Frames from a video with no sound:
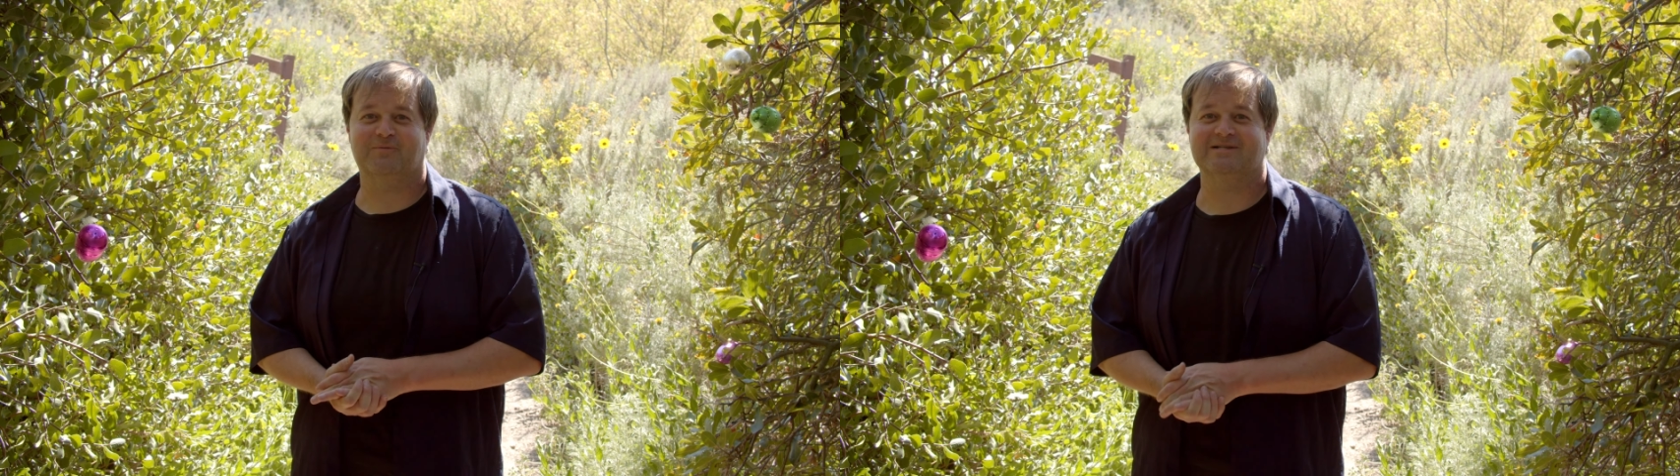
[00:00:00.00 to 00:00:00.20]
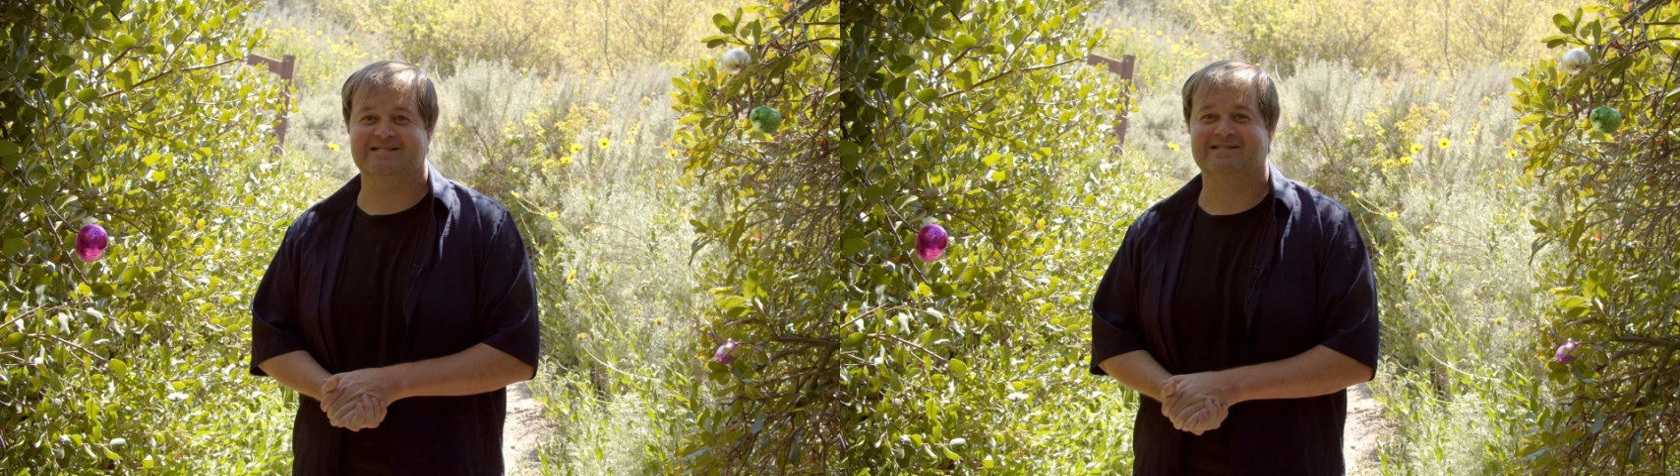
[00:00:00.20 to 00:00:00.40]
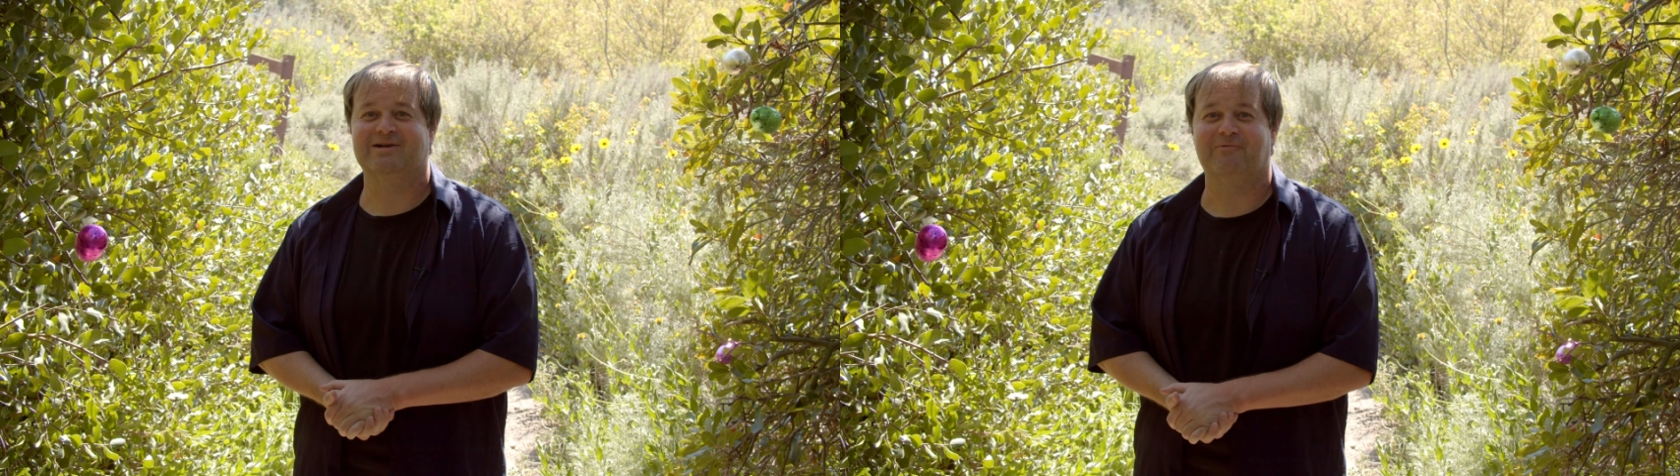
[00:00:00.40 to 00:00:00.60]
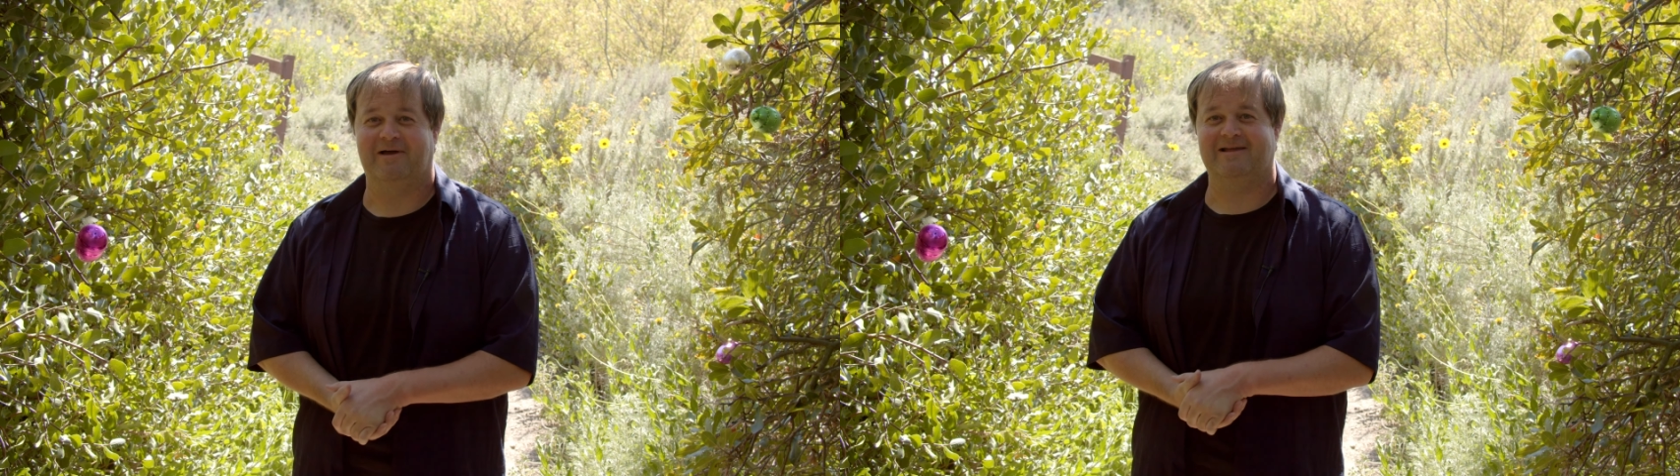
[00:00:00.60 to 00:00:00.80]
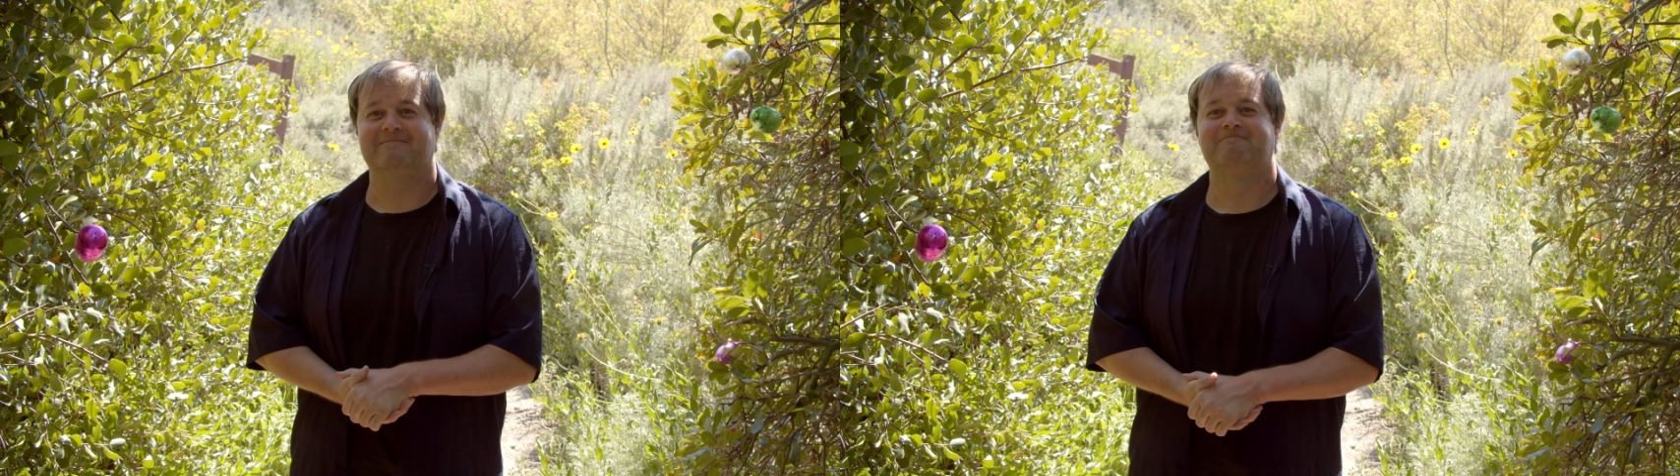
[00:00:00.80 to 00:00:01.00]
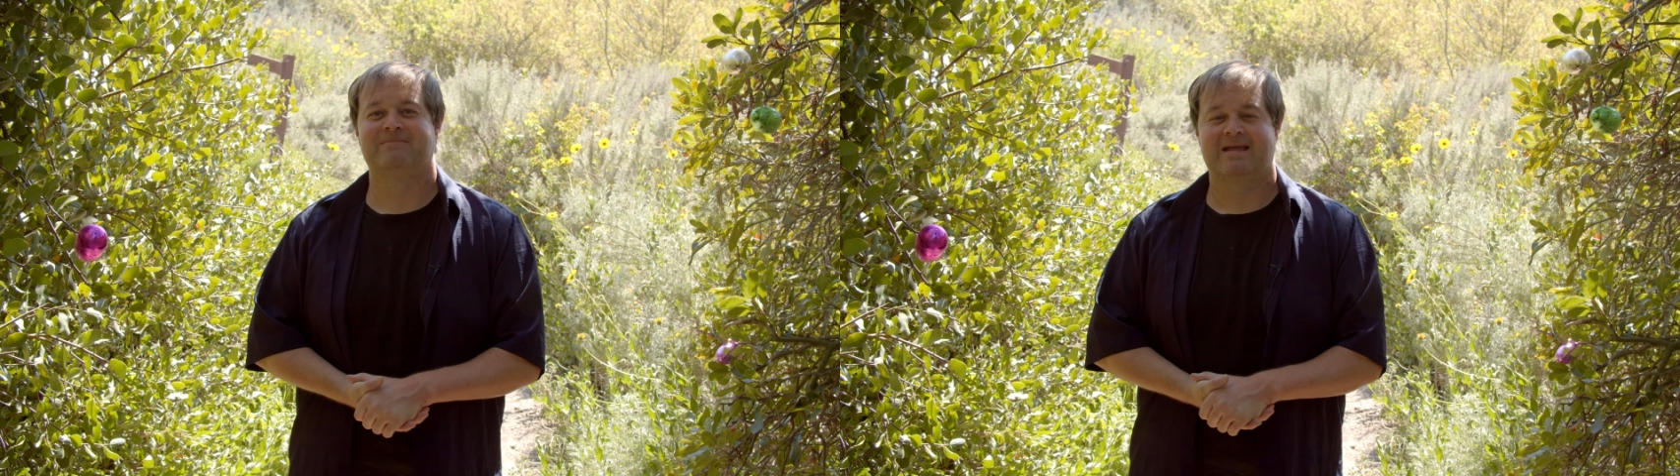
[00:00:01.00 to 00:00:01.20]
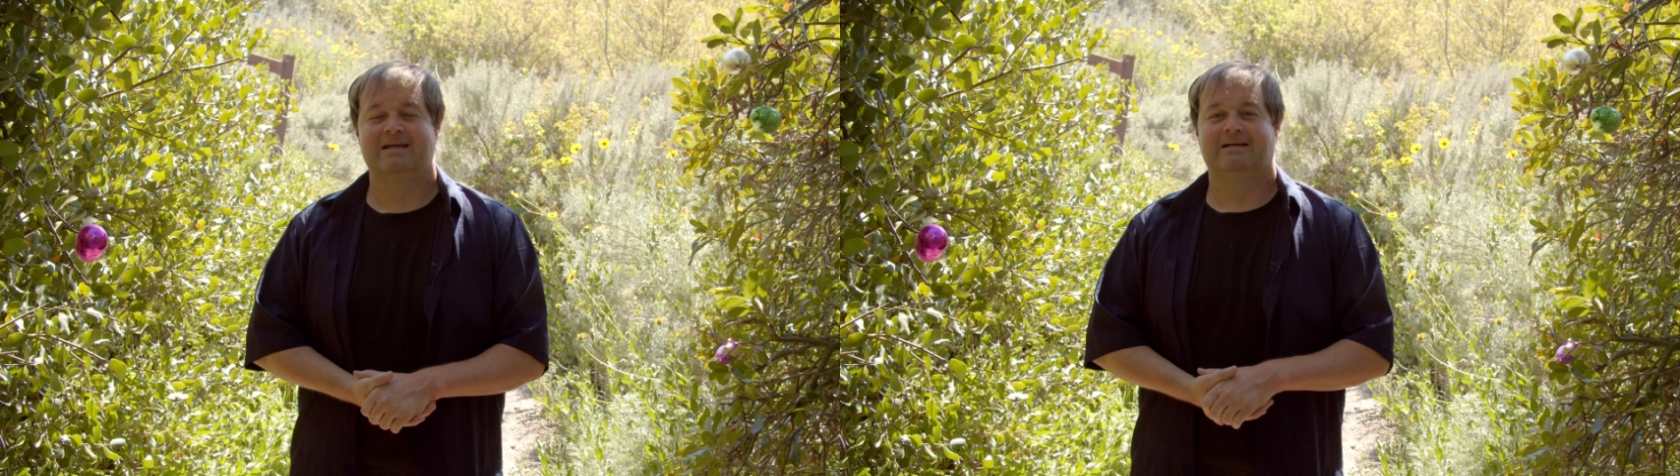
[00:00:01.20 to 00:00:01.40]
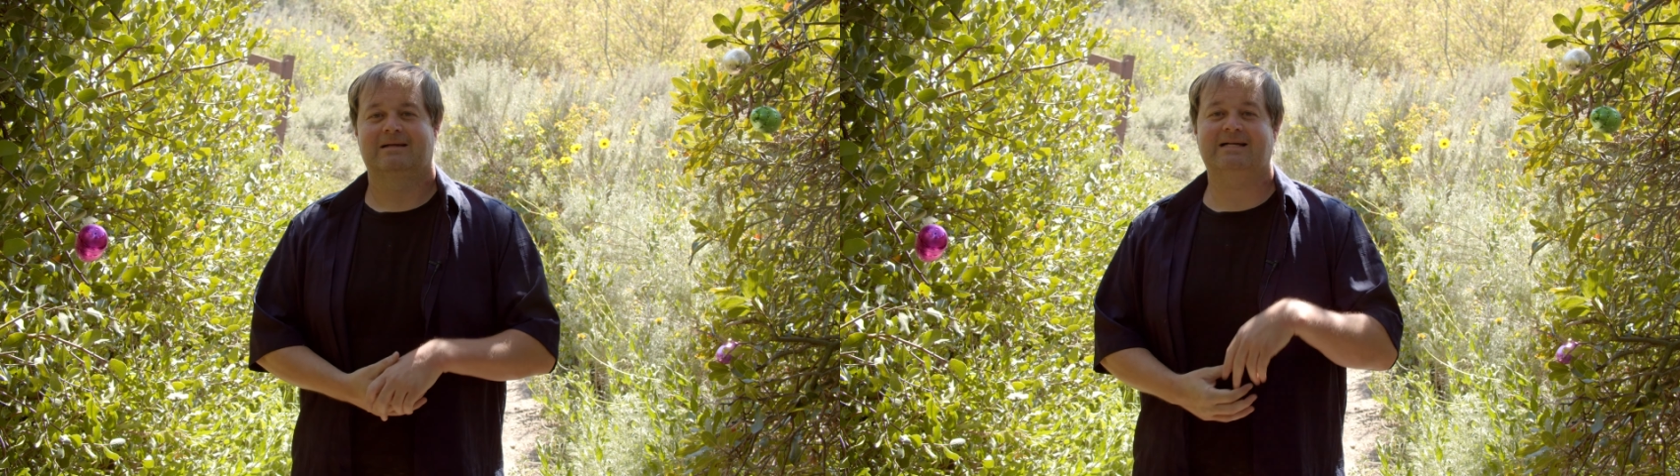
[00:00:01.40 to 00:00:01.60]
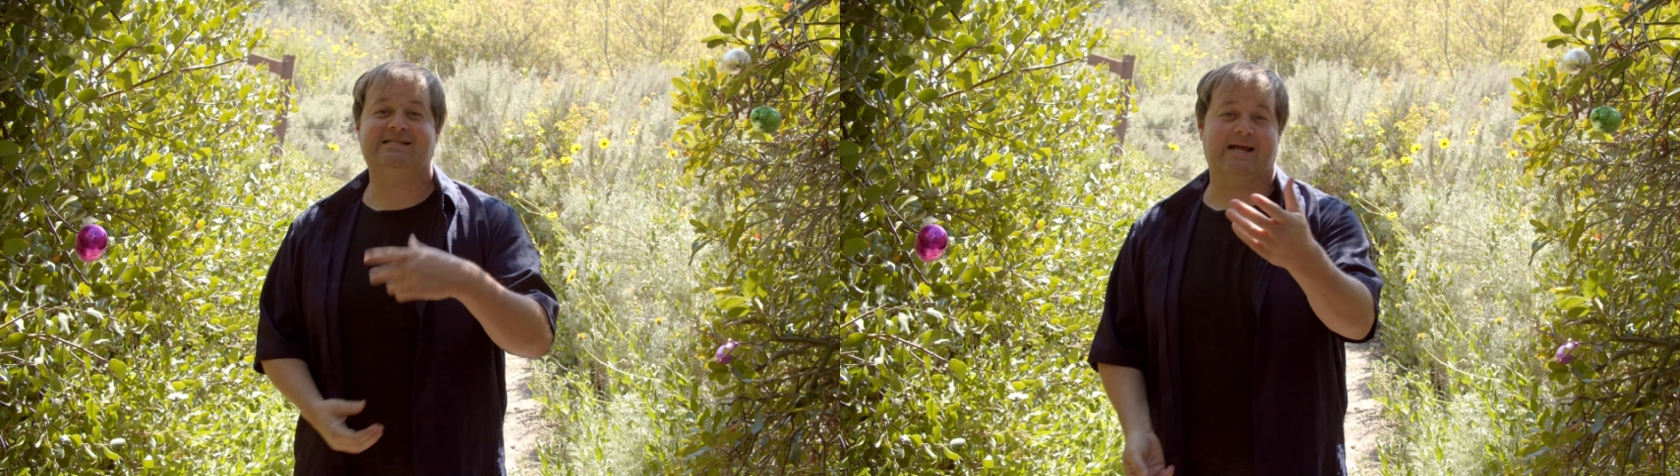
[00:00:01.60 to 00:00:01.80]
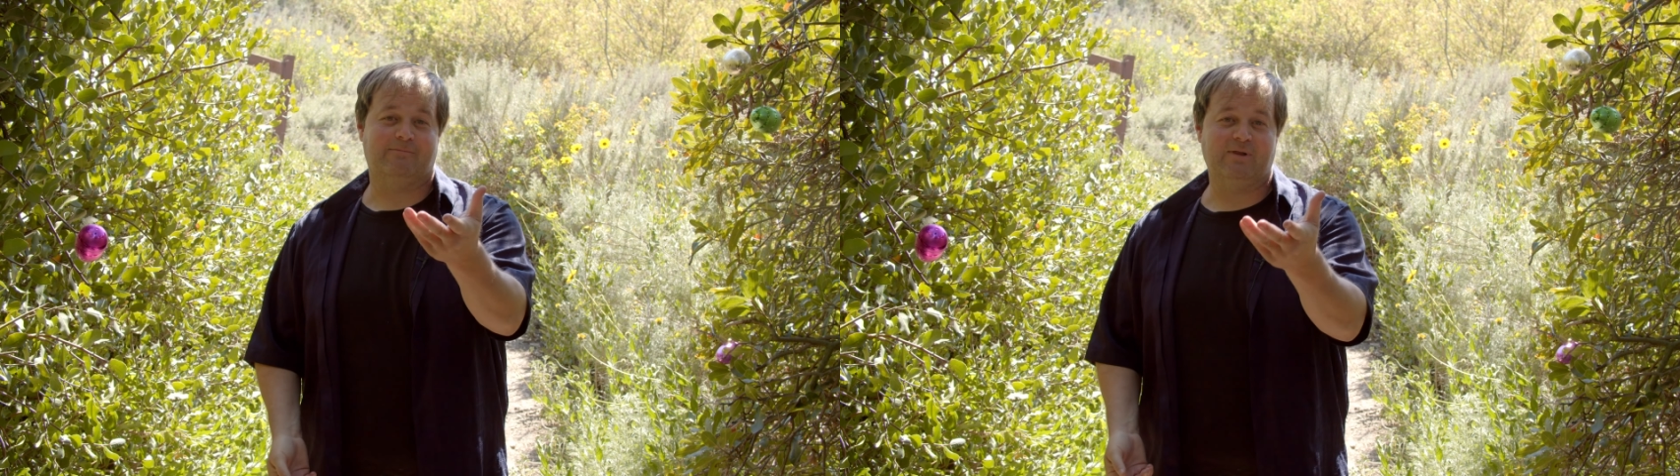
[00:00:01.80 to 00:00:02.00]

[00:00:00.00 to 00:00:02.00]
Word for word: wasn't donut. I say I'm